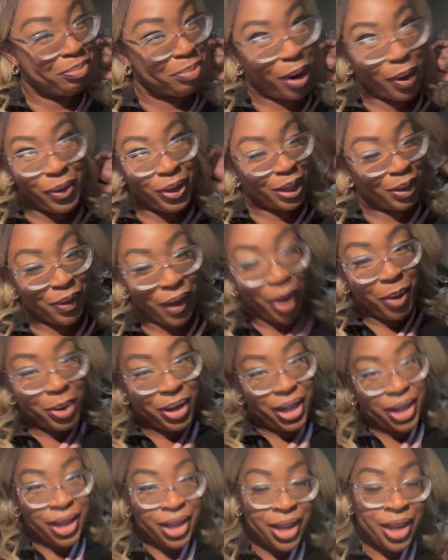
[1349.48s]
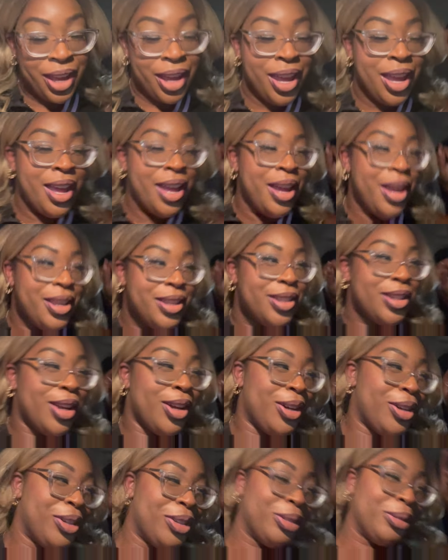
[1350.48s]
Perfectly fine with it.
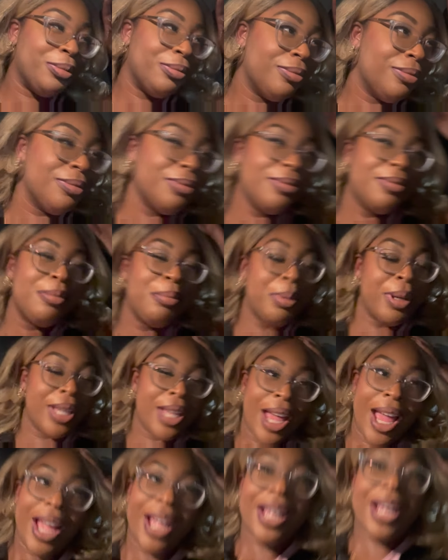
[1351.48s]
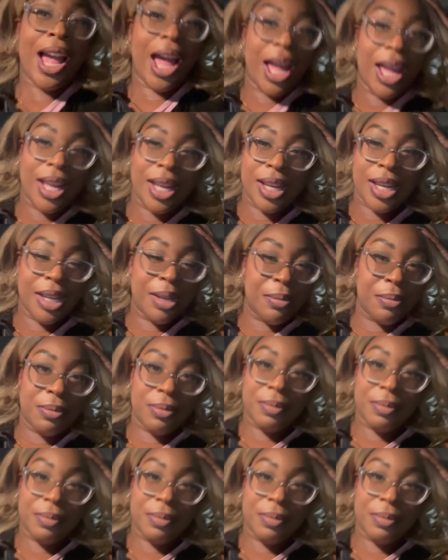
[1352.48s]
So, but I got up.